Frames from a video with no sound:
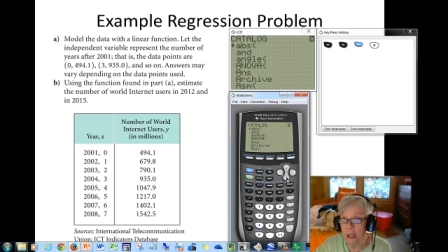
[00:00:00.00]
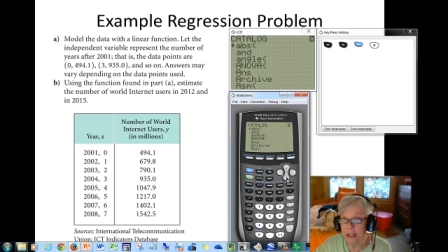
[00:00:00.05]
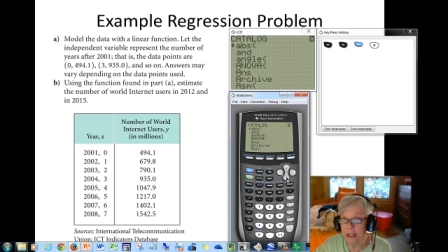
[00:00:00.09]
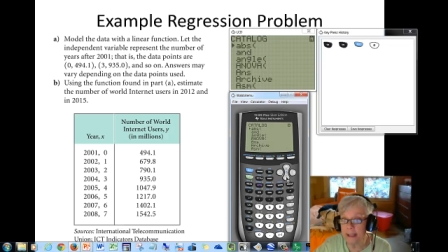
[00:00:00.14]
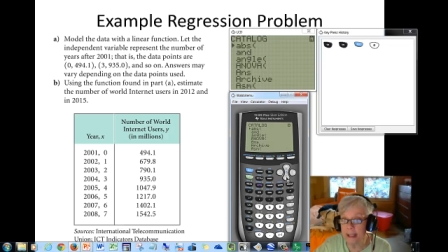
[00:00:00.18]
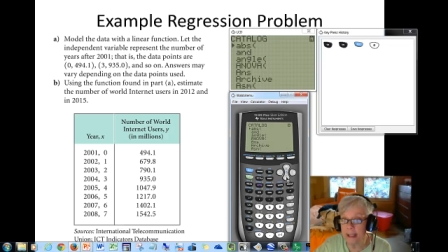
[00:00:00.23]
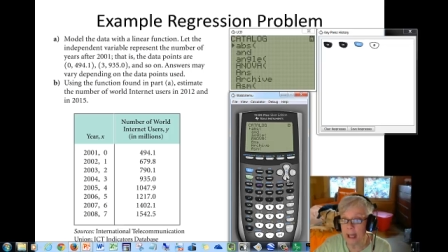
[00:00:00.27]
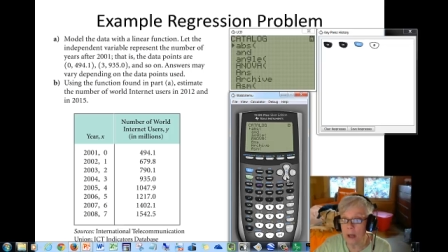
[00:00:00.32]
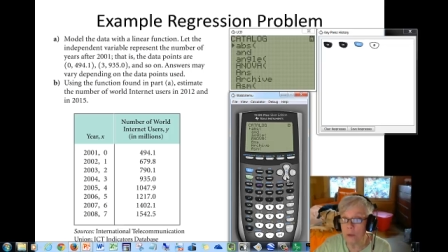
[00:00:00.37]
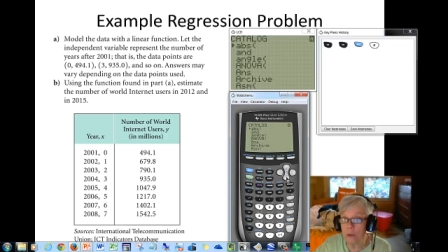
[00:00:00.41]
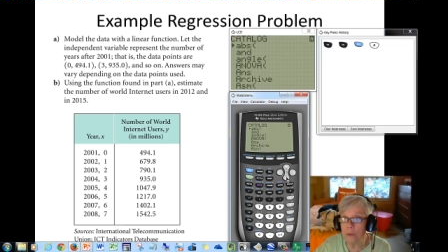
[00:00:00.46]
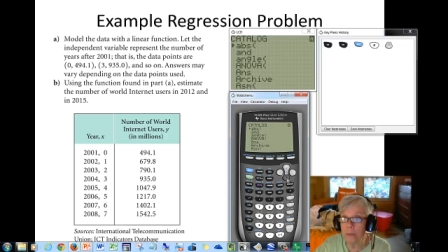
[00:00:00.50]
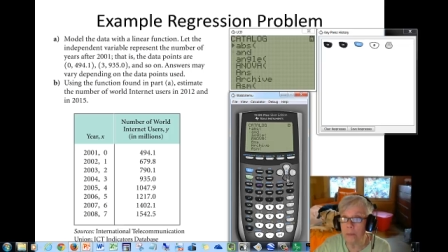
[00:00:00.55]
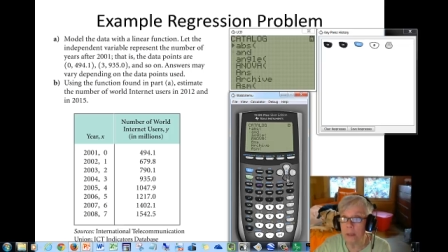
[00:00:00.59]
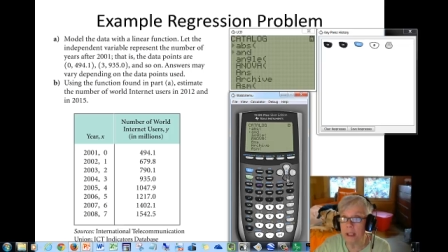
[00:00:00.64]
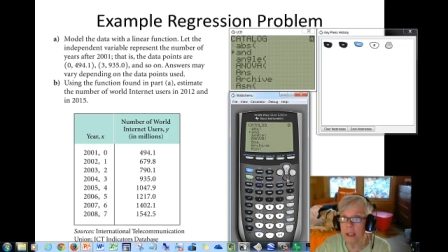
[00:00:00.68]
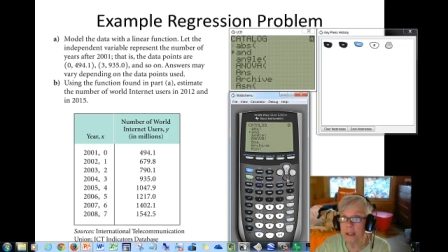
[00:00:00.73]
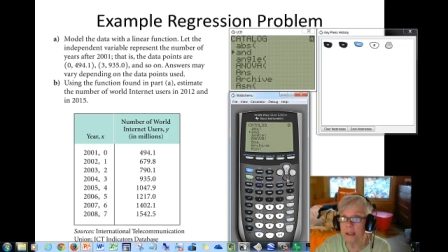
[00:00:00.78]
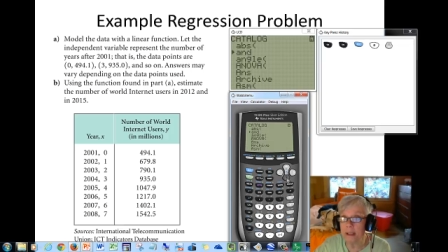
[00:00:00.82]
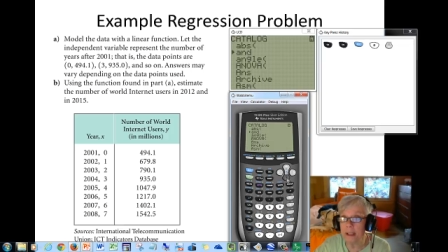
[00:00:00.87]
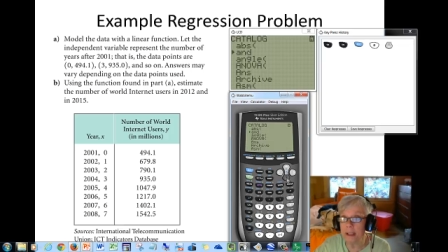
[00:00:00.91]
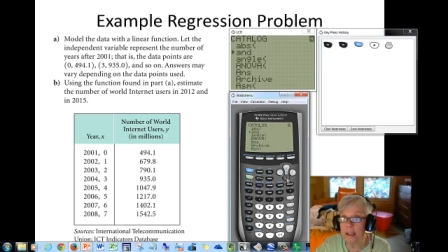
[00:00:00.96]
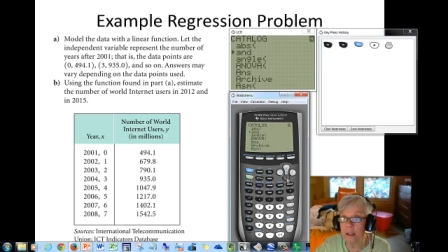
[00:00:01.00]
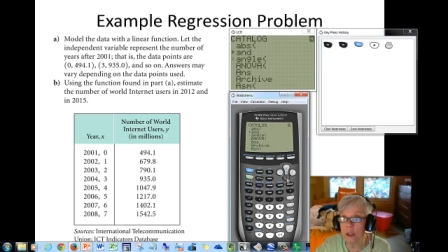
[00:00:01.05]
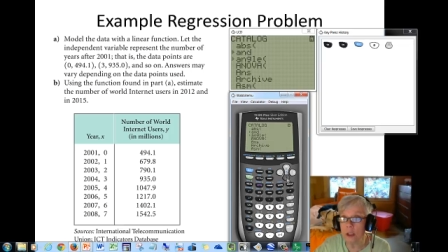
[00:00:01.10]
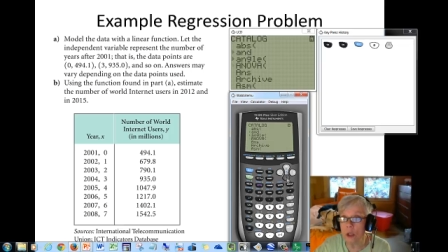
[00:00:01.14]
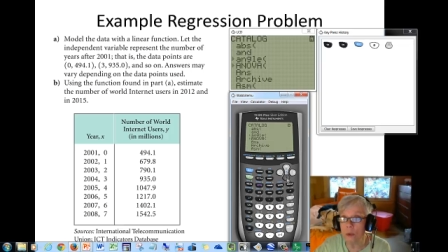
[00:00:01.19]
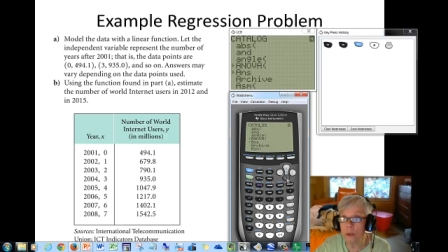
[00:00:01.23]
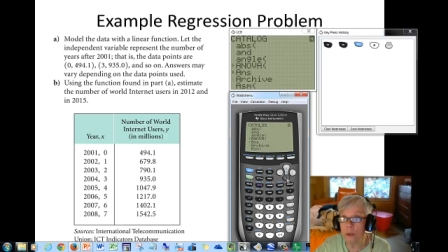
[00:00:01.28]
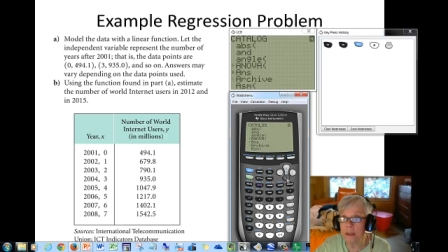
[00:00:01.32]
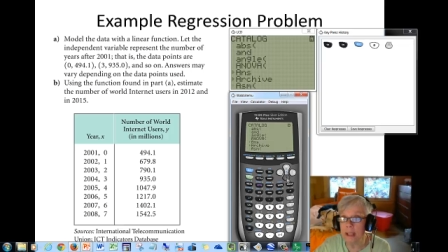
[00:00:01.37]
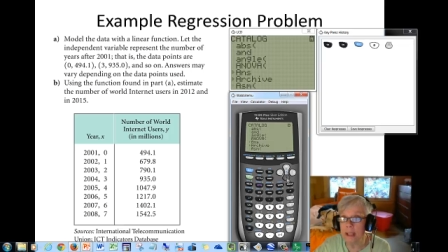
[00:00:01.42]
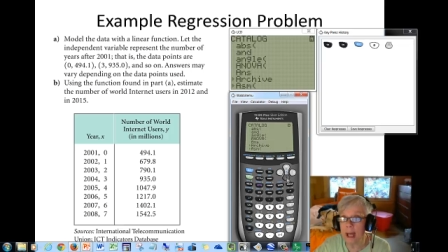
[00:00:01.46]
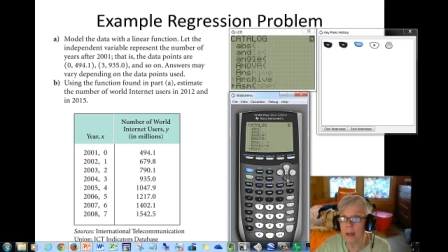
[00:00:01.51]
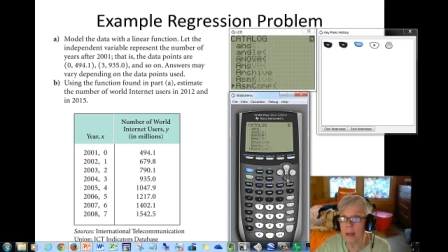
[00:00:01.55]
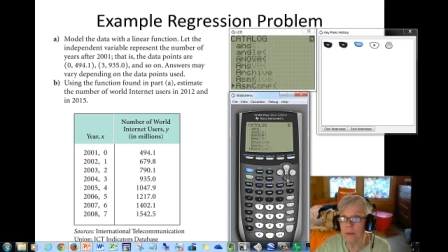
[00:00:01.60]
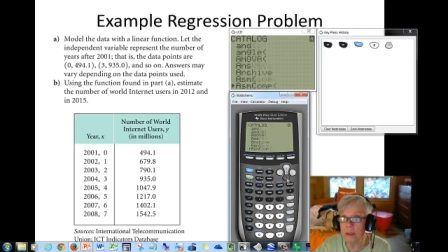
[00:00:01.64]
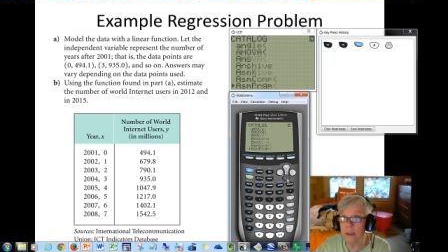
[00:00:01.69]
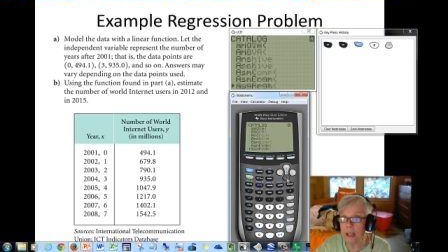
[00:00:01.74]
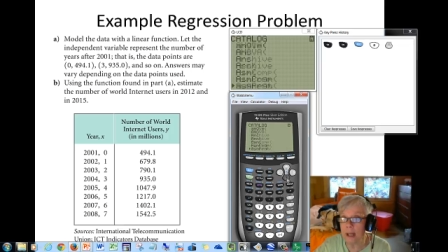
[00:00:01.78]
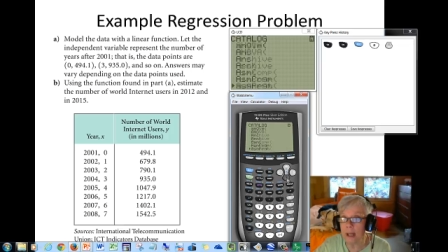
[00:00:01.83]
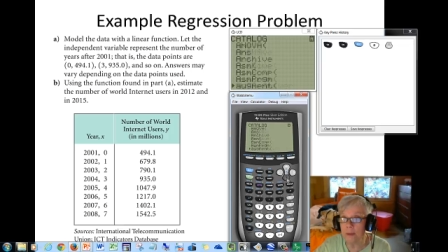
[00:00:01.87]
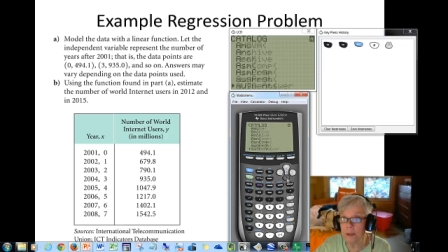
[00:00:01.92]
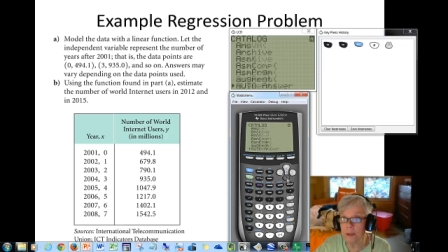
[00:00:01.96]
down button and go down,
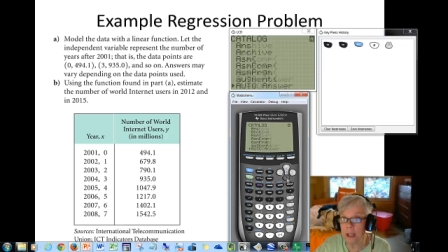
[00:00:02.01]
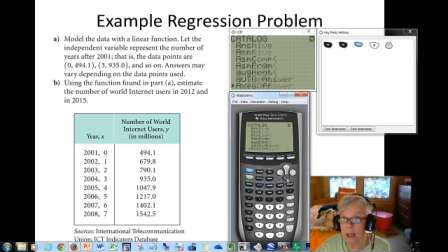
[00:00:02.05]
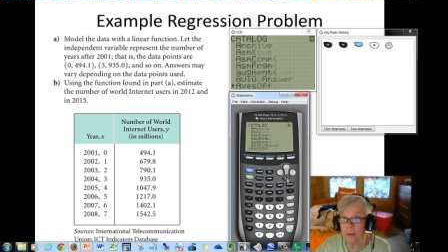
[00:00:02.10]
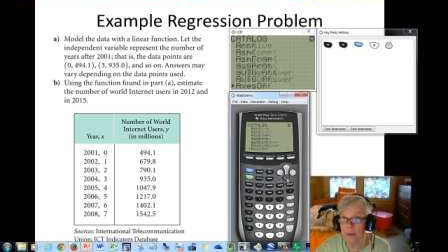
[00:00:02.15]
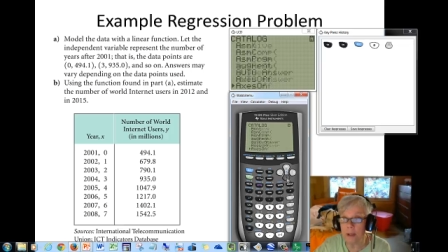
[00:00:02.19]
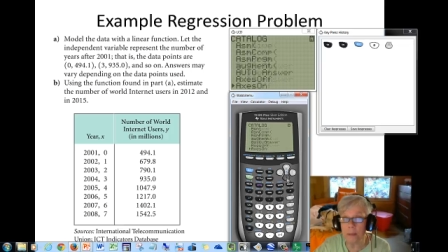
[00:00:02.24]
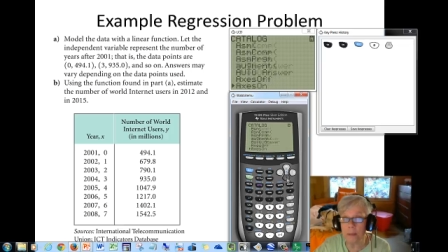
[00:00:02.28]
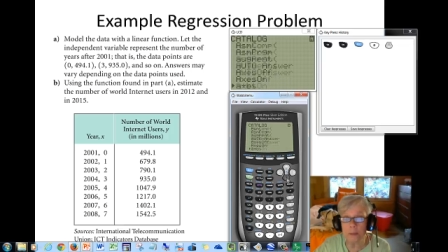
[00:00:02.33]
down, down. I'm